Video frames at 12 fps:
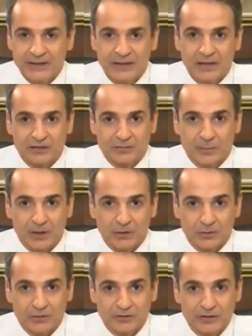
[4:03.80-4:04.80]
illegal
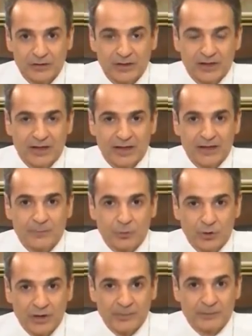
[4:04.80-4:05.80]
smugglers and
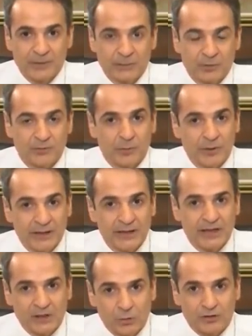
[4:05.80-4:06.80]
prohibit people from
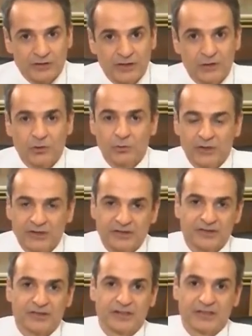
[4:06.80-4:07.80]
illegally crossing into Greece.
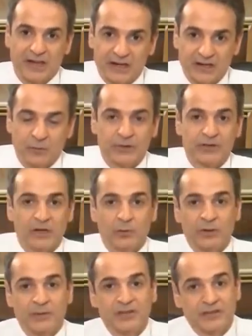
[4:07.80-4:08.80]
This is exactly what the
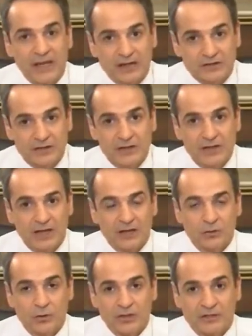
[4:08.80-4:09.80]
agreement says.
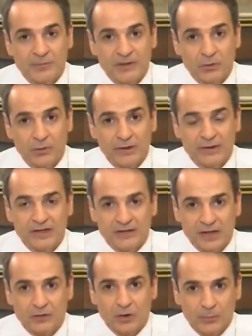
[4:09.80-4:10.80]
And Turkey has been doing the
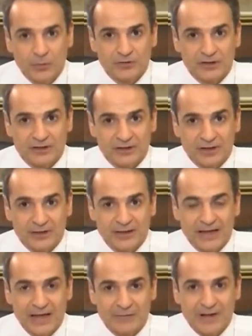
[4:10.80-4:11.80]
exact opposite.
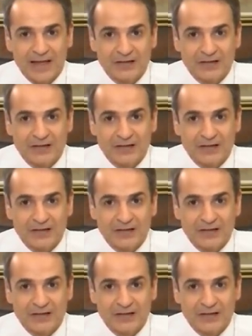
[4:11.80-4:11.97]
They have